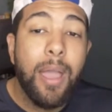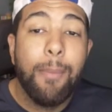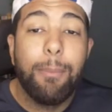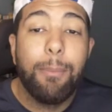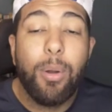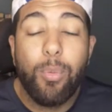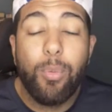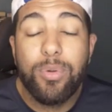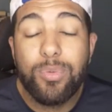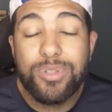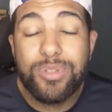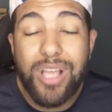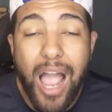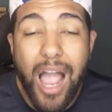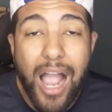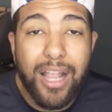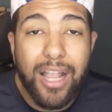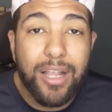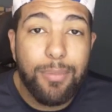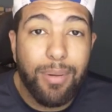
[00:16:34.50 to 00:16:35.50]
But when we're
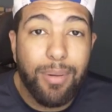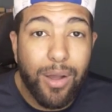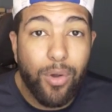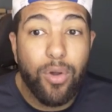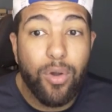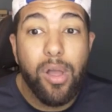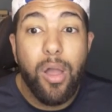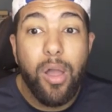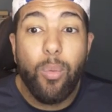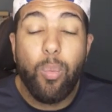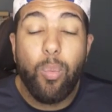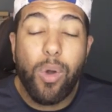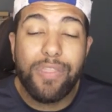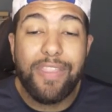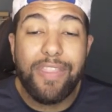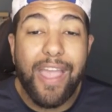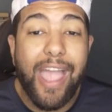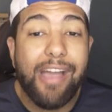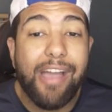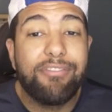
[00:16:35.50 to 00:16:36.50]
talking about what
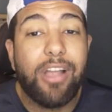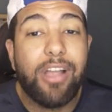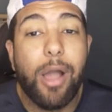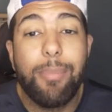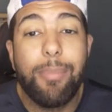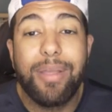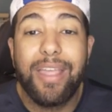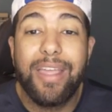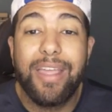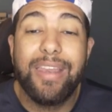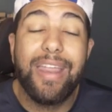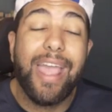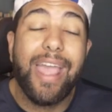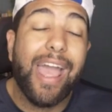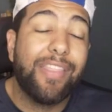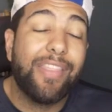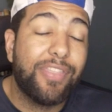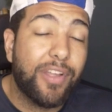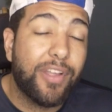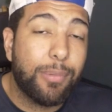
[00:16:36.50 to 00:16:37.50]
they have coming in
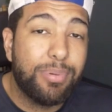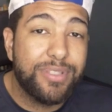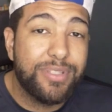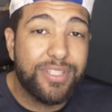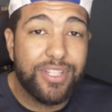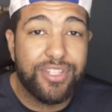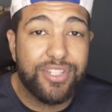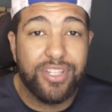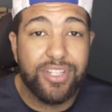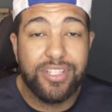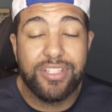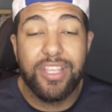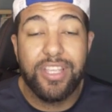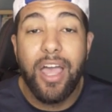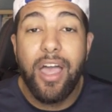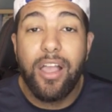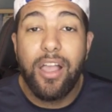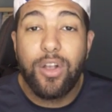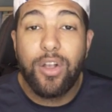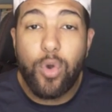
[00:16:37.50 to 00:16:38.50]
at their positions,
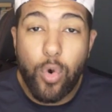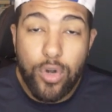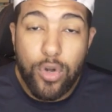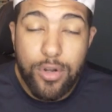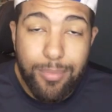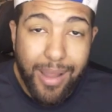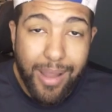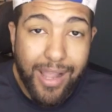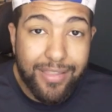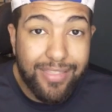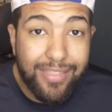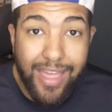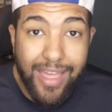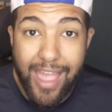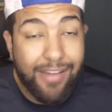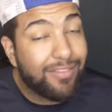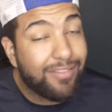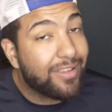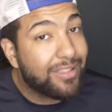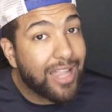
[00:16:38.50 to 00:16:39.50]
quarterback, they
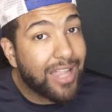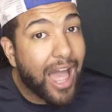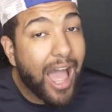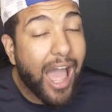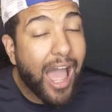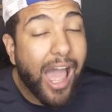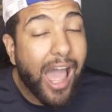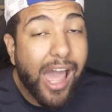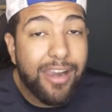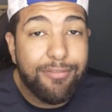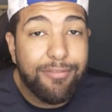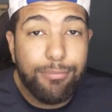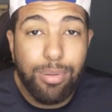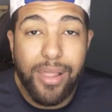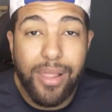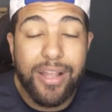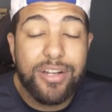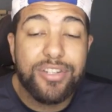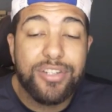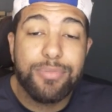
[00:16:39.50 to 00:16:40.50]
have a lot of
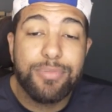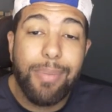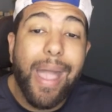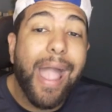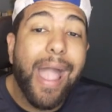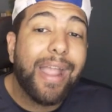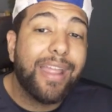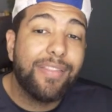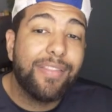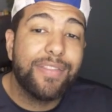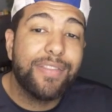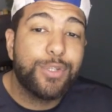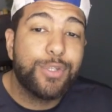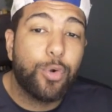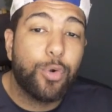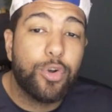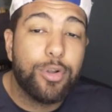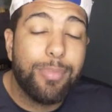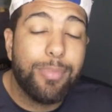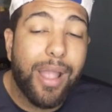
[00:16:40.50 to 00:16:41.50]
players back in this
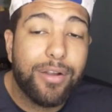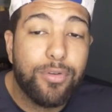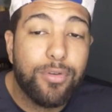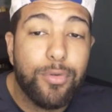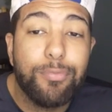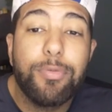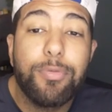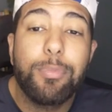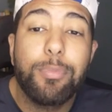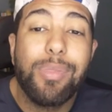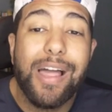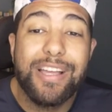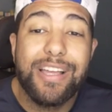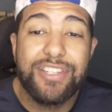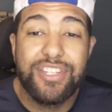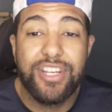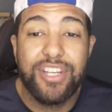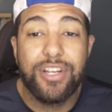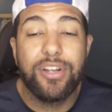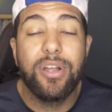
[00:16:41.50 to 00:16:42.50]
quarterback room from
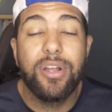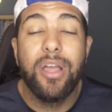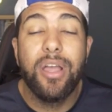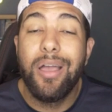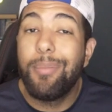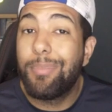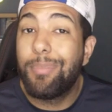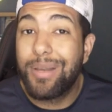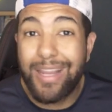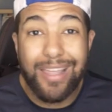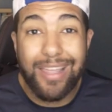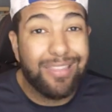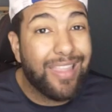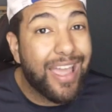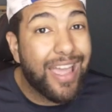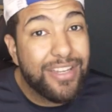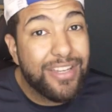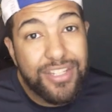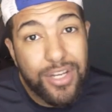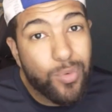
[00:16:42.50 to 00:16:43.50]
last year. But again,
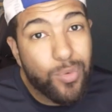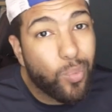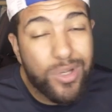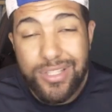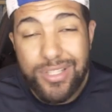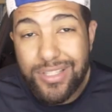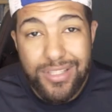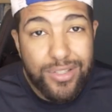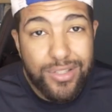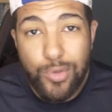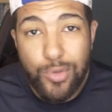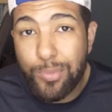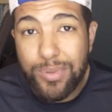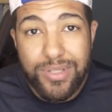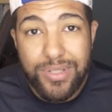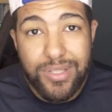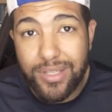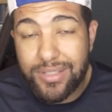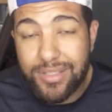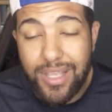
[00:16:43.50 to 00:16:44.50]
last year wasn't super
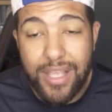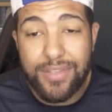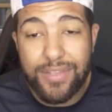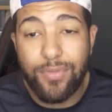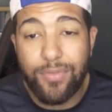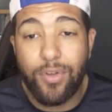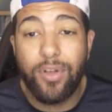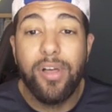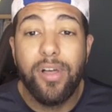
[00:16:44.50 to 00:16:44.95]
successful.